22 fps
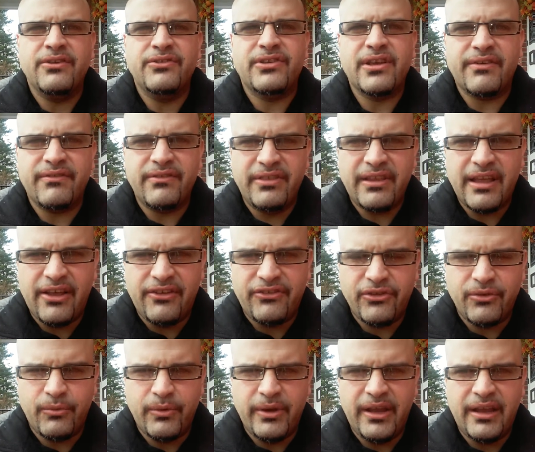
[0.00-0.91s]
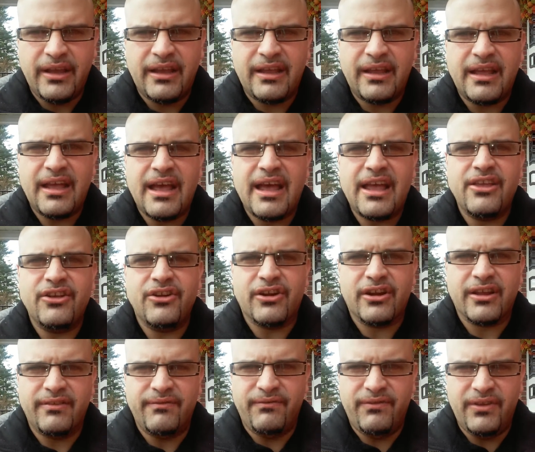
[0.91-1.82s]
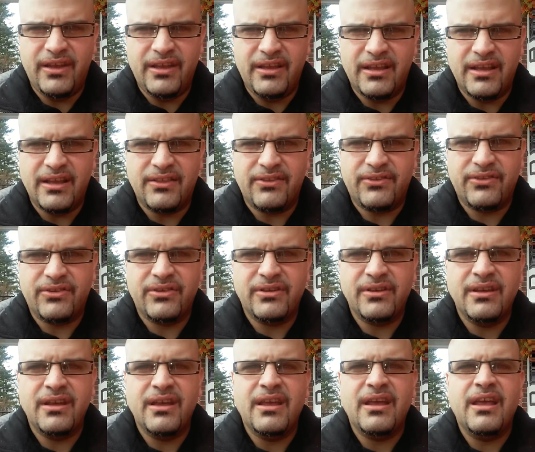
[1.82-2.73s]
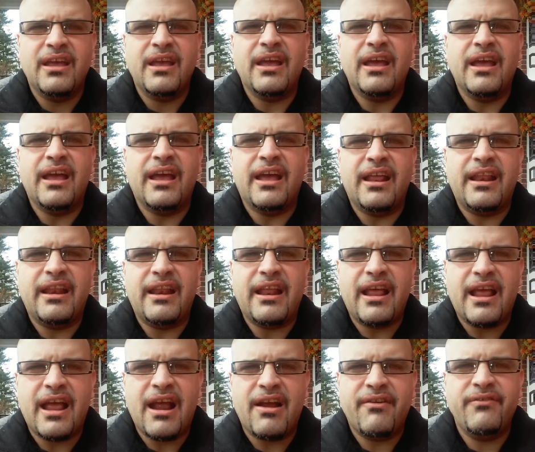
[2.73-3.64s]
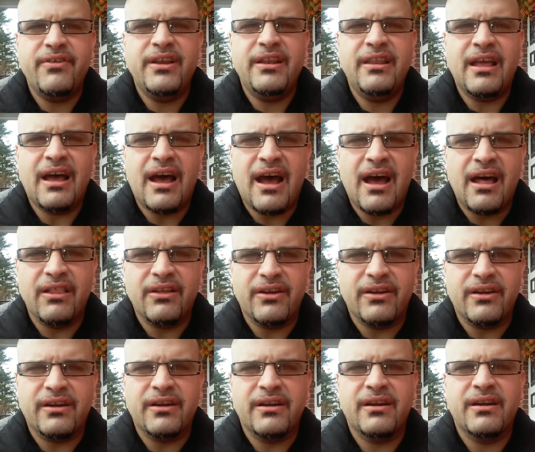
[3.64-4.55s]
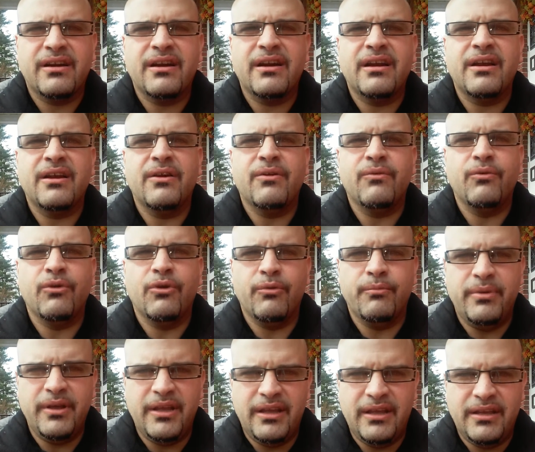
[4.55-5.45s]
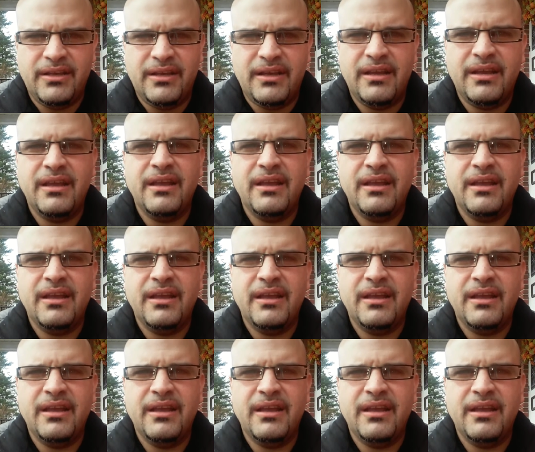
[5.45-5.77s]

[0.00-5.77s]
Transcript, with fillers: 7 days a week at your convenience and every dollar will be